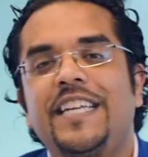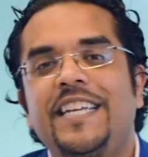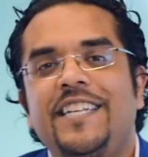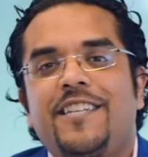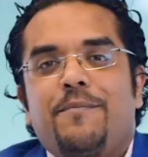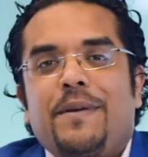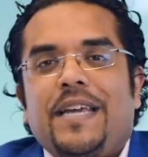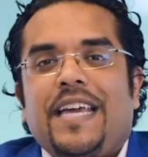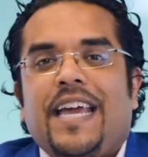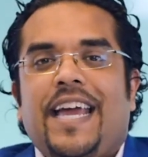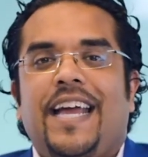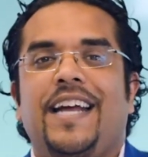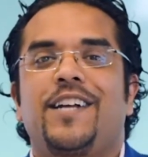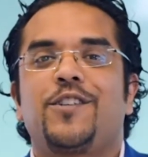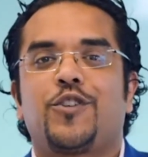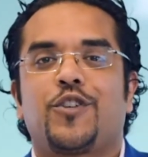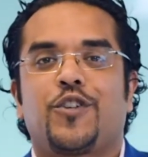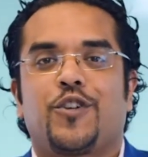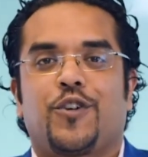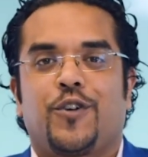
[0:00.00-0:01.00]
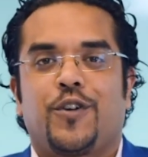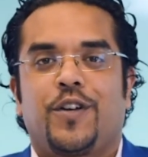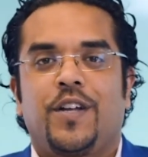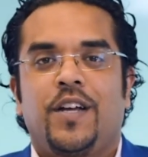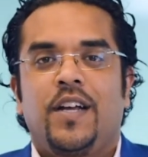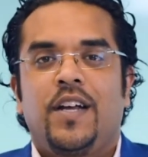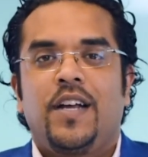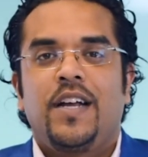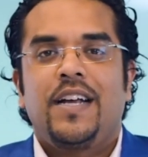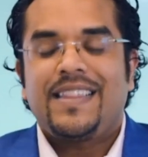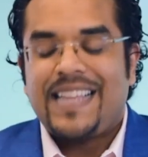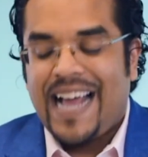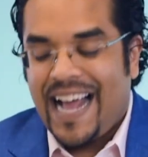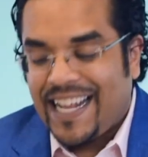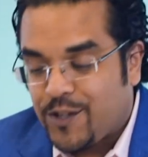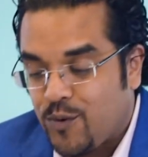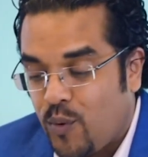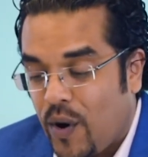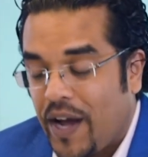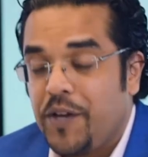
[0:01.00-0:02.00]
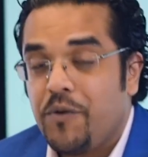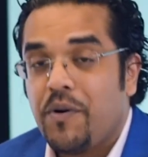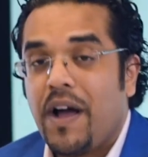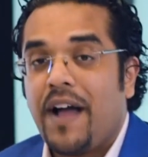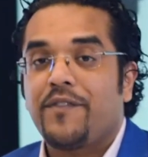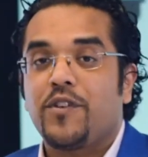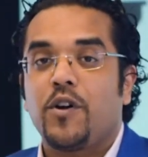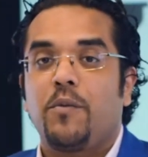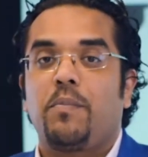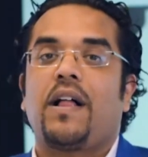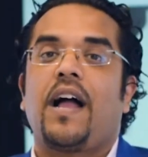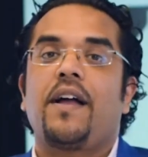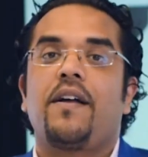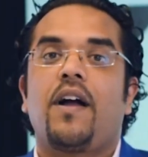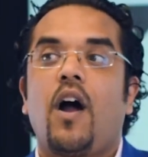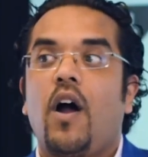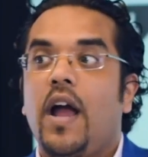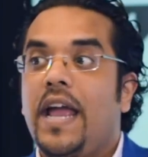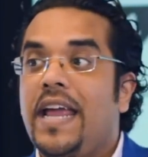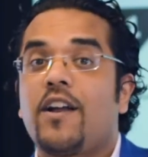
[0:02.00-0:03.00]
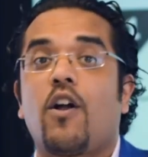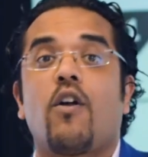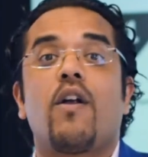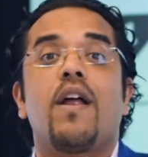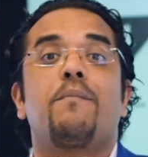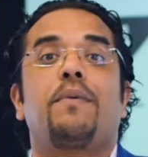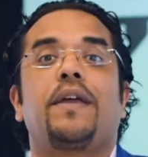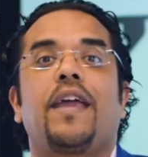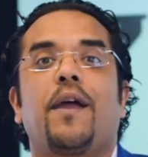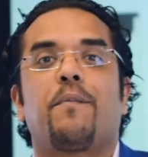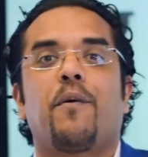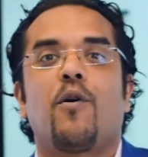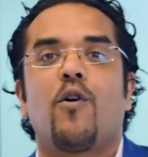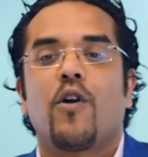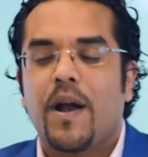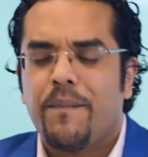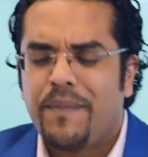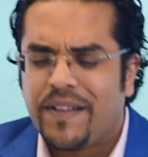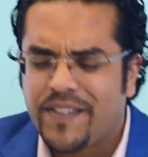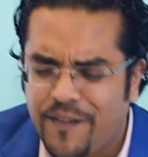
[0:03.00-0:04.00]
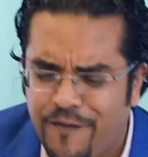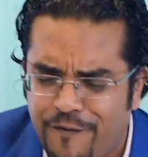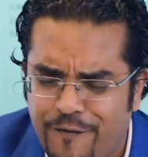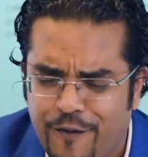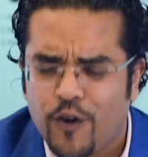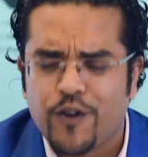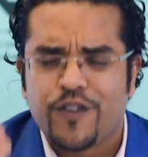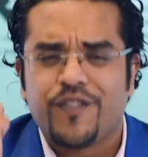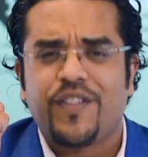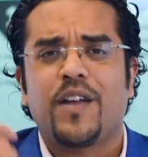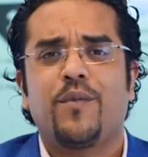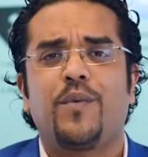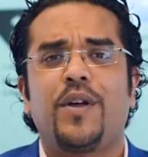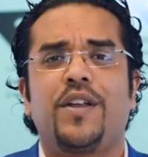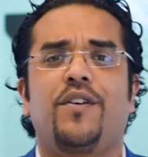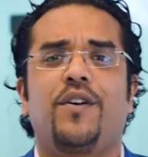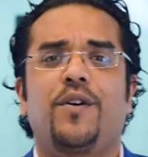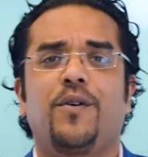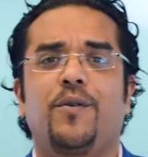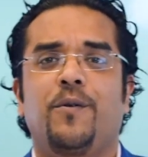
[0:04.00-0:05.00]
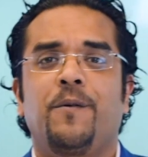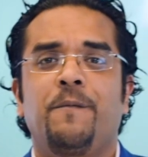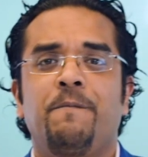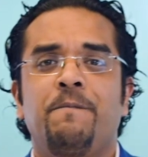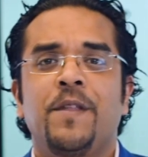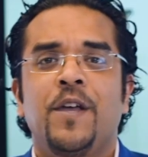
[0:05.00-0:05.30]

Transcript: need to be answered. That's why you have to apply. In our MBA program, that's the first thing we do.